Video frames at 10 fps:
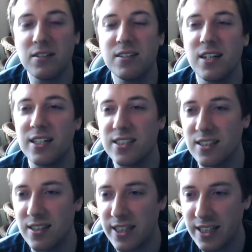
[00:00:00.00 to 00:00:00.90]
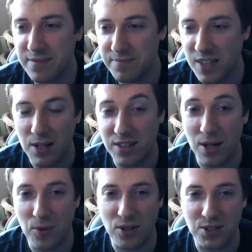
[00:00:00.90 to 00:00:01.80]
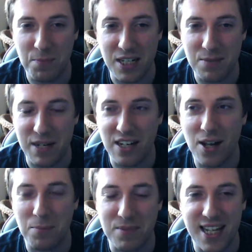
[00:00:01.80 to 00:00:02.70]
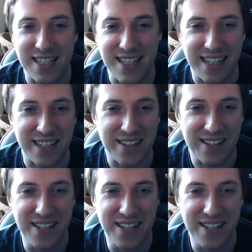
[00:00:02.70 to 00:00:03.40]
And it's like, that wasn't meant to be an upsetting